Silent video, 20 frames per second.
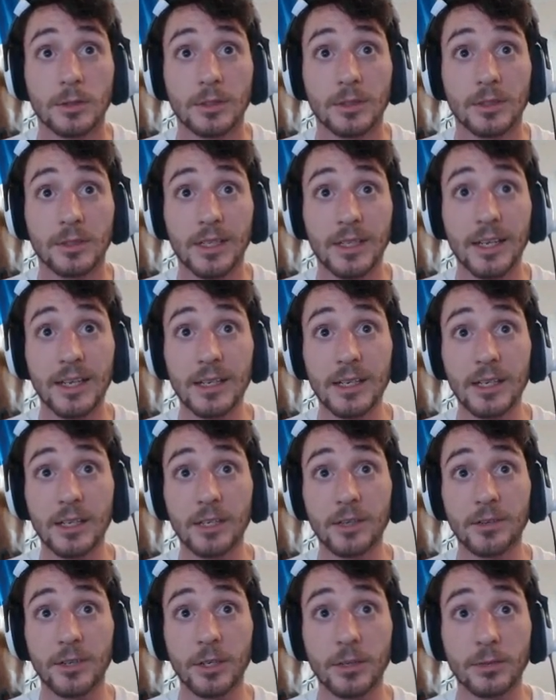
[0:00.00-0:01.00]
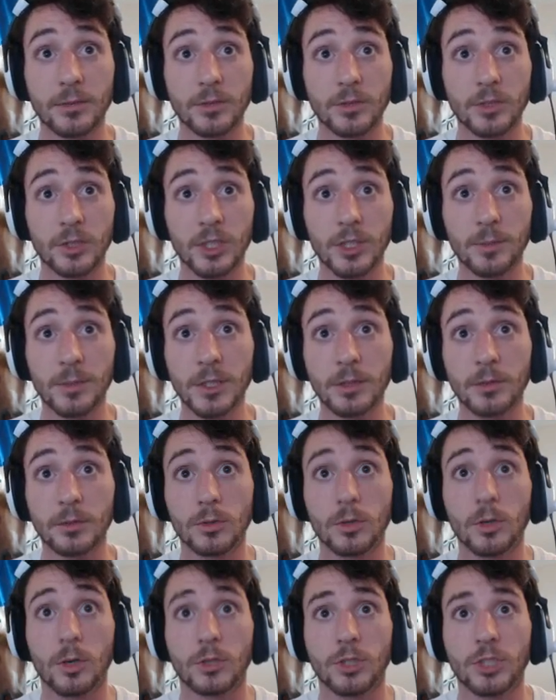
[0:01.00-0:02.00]
Get out of here, zombie.
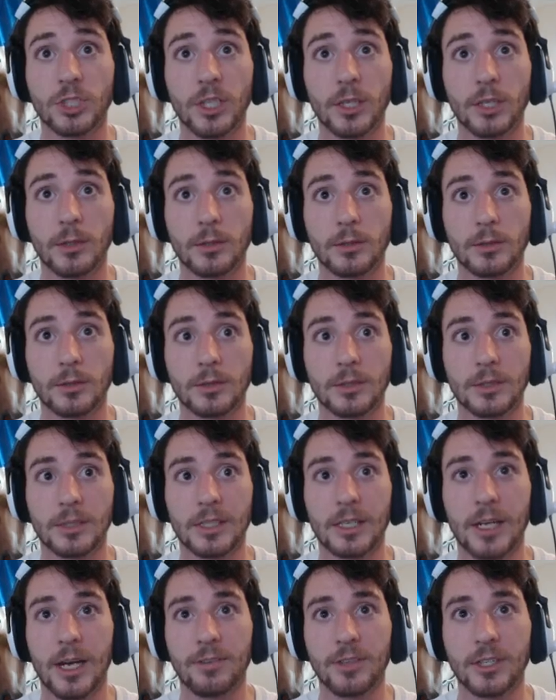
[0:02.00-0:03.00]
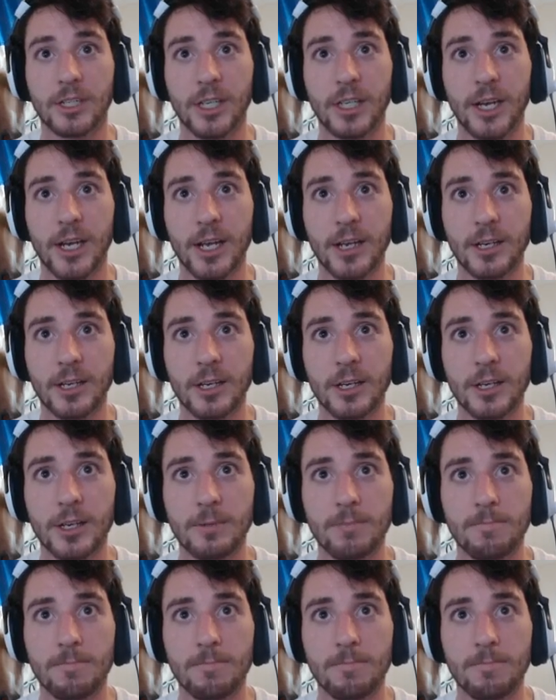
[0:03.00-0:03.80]
Oh shit. I have a can gun.